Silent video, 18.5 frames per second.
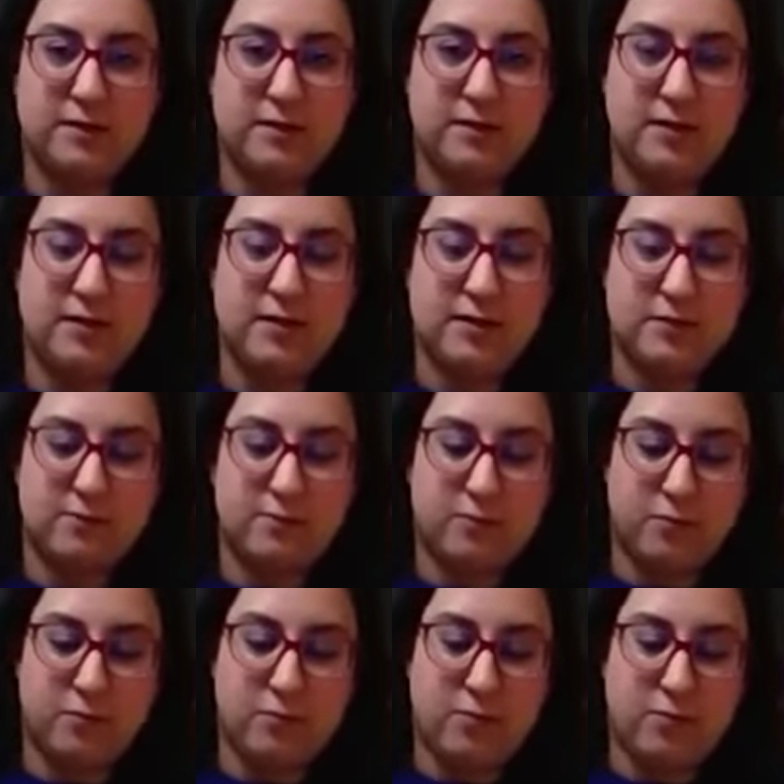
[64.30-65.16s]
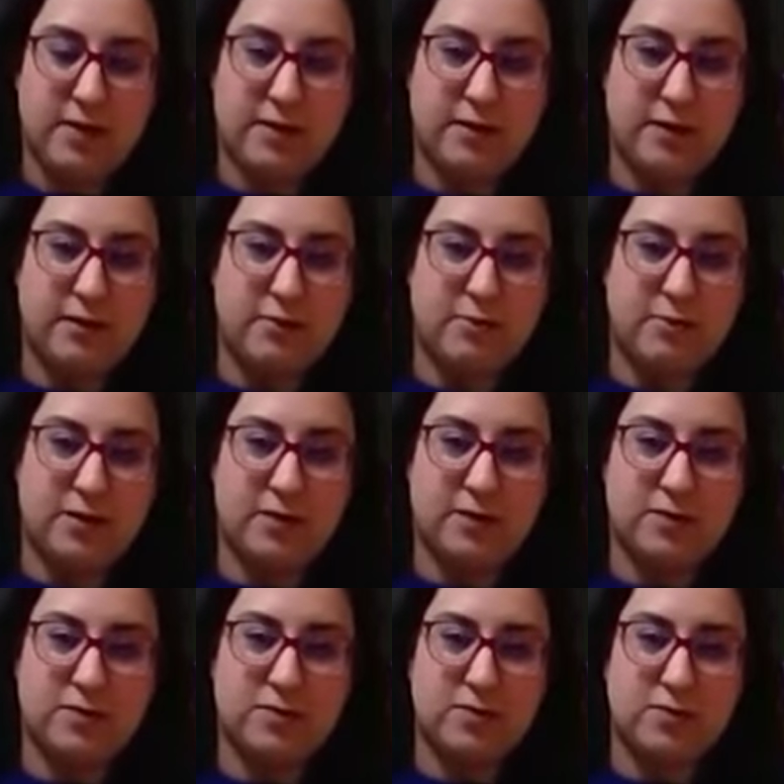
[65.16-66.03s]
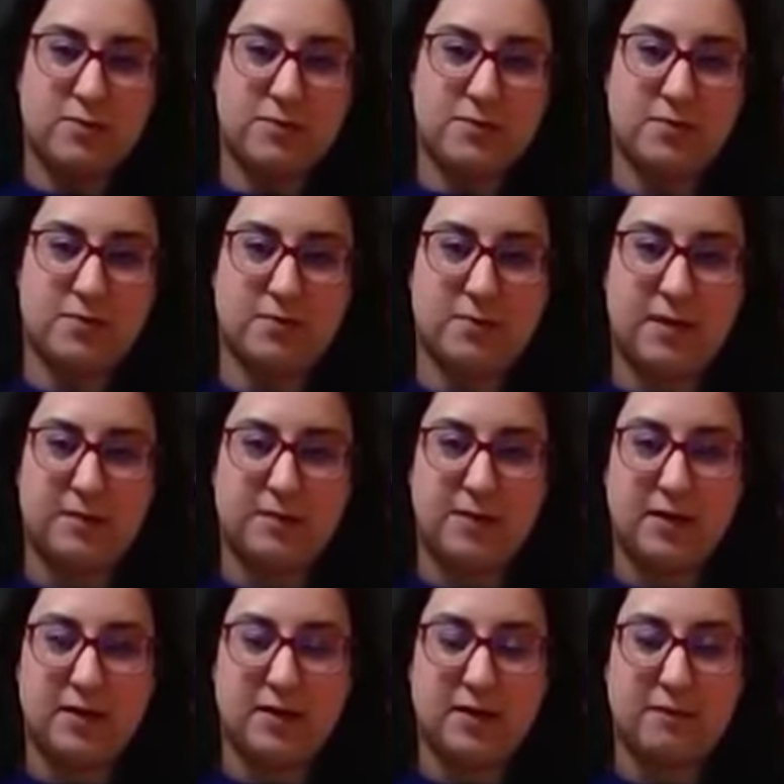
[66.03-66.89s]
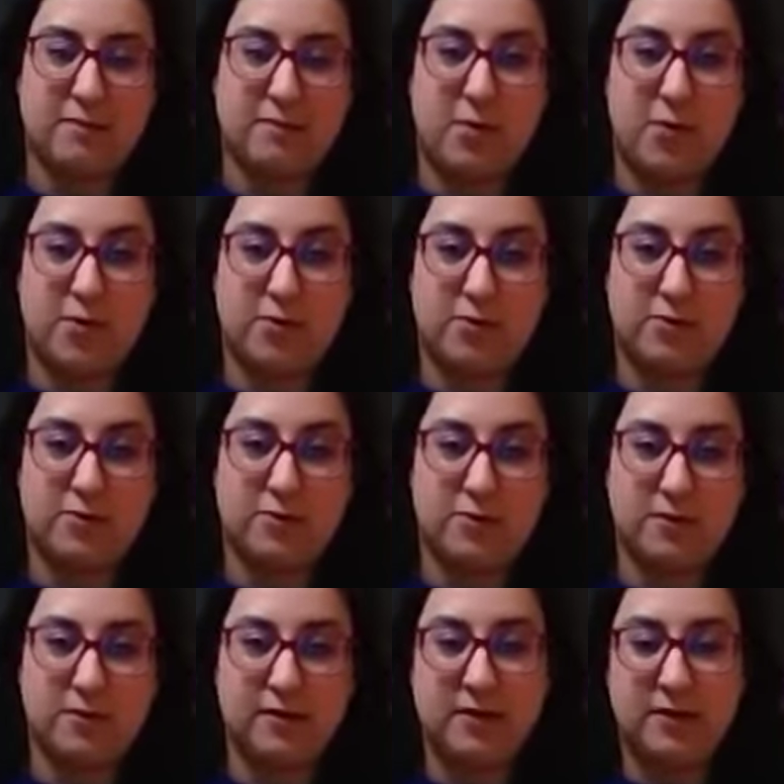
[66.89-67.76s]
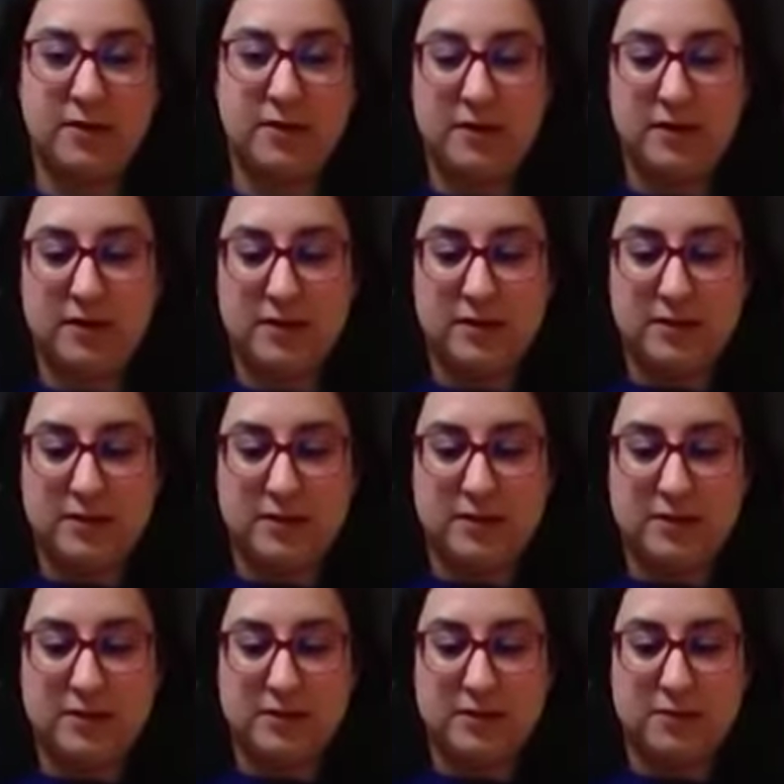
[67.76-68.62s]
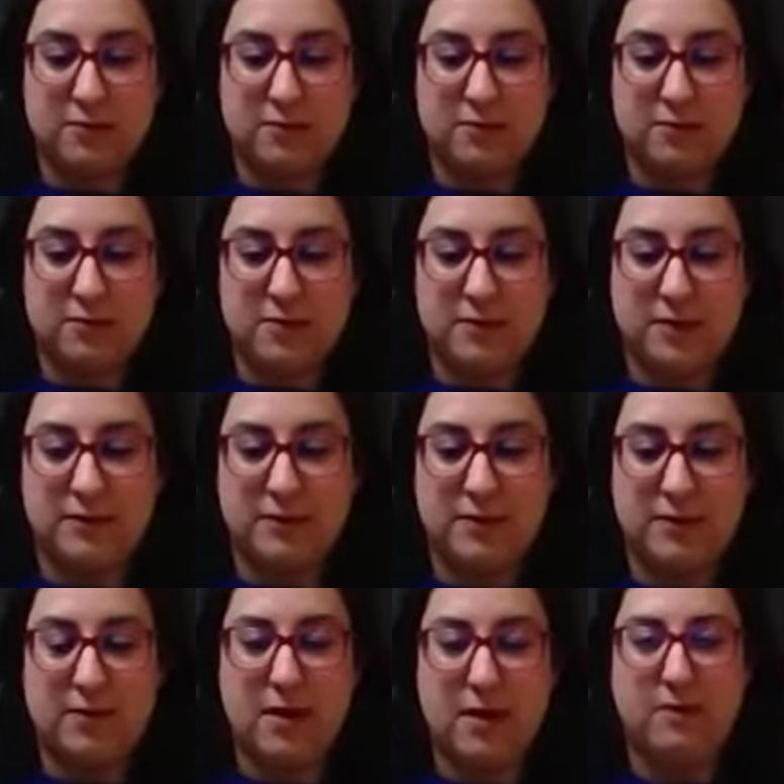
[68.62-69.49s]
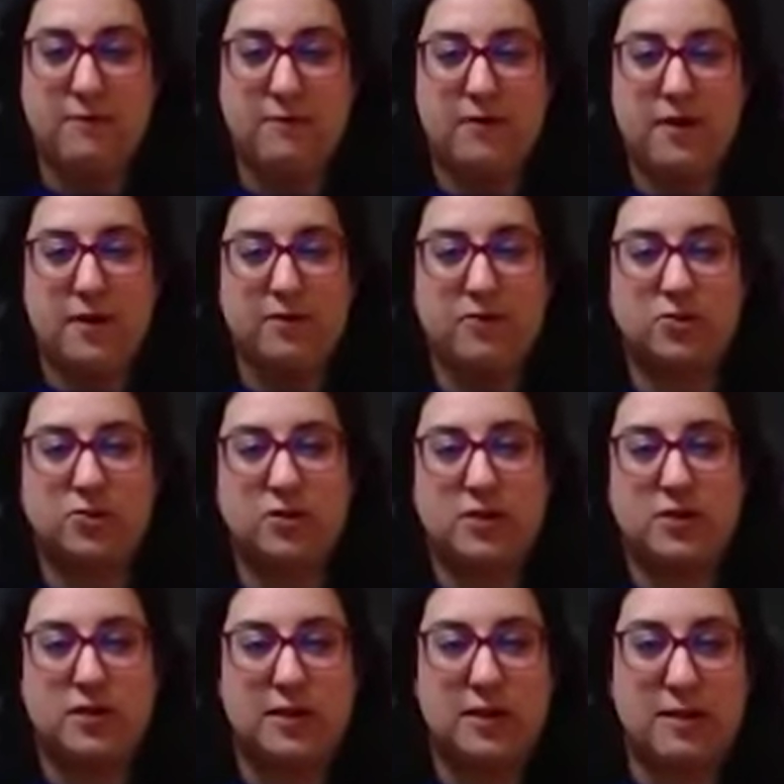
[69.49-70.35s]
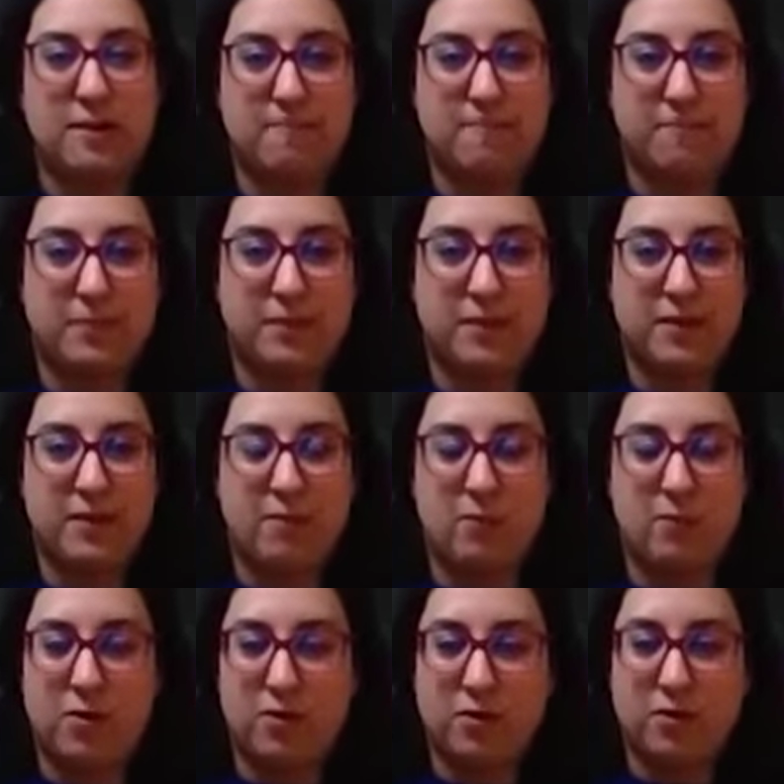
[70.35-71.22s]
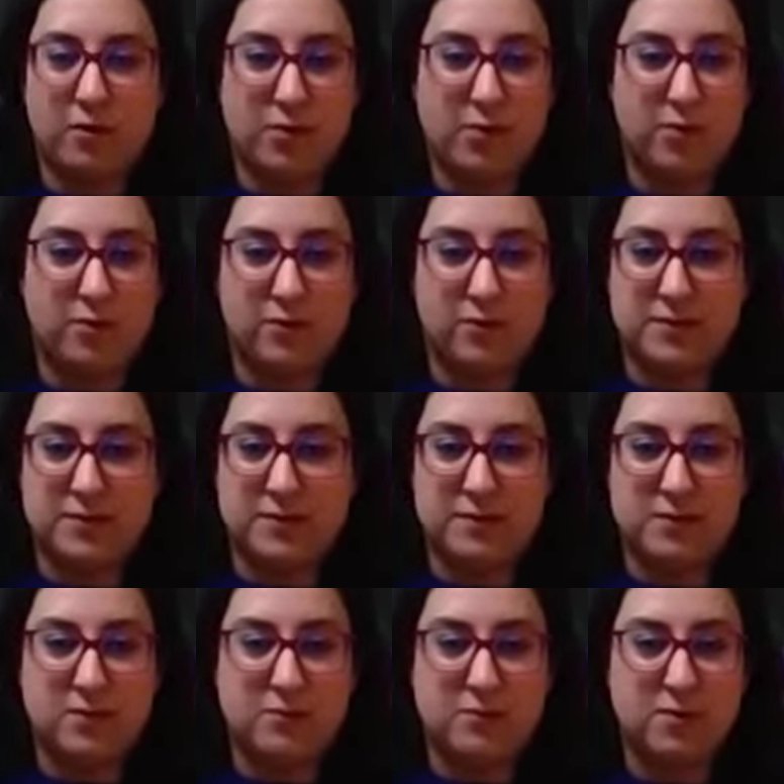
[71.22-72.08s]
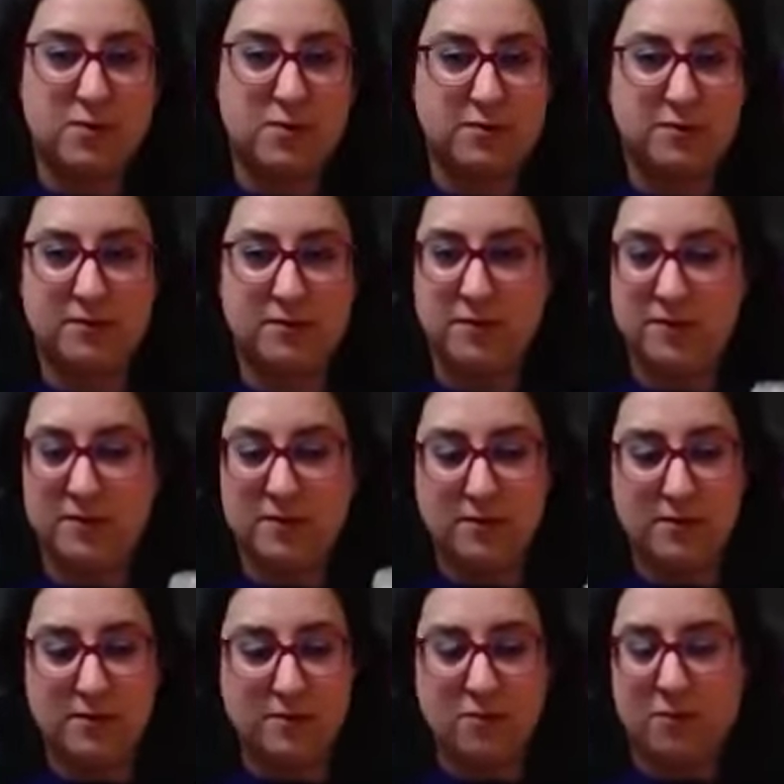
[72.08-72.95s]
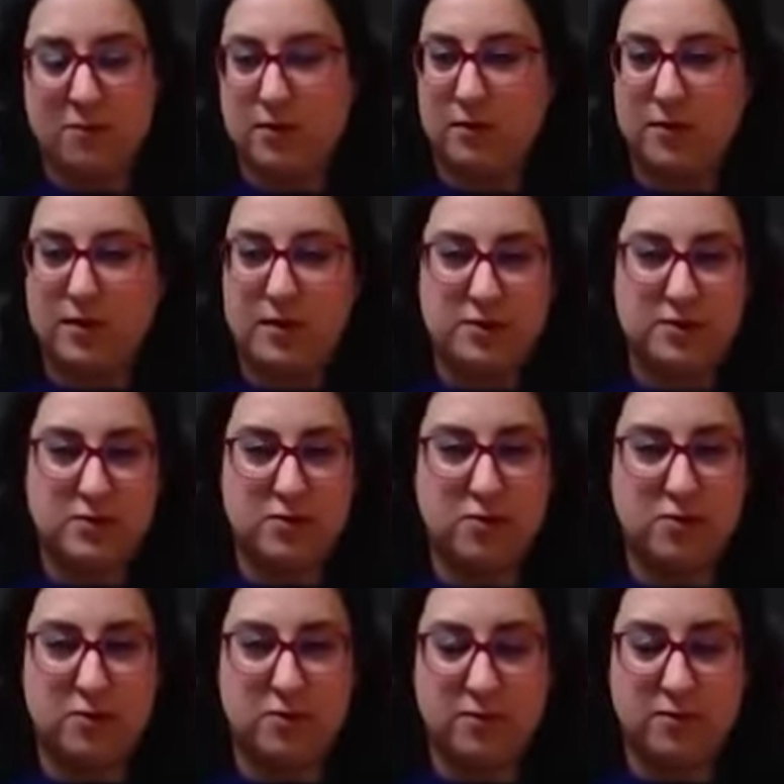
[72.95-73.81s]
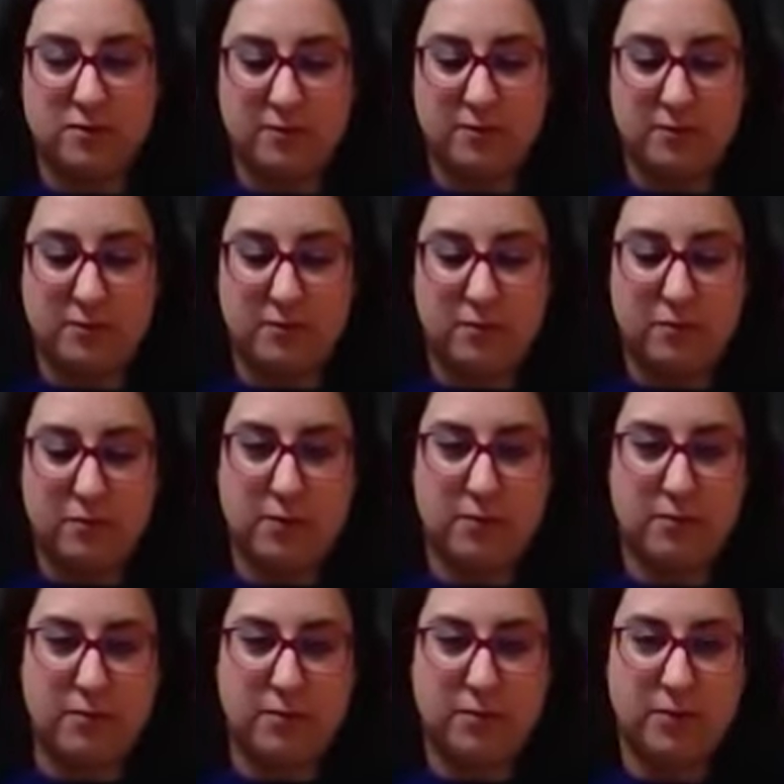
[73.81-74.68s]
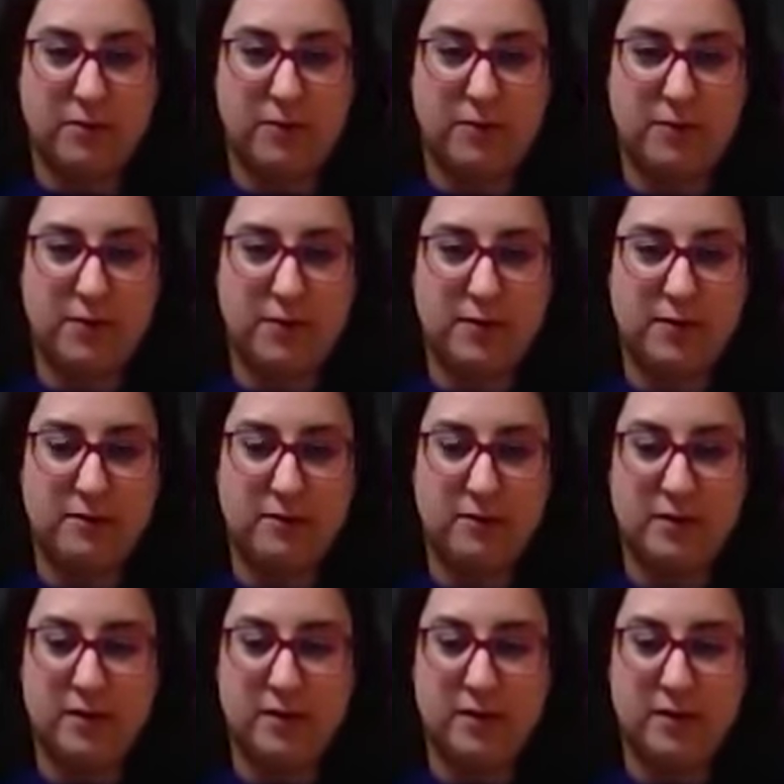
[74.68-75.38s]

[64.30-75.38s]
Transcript: that is quite narrow at the top, so maybe a bottle. So if you have actually a water bottle of some sort or a glass jar, that would work perfectly.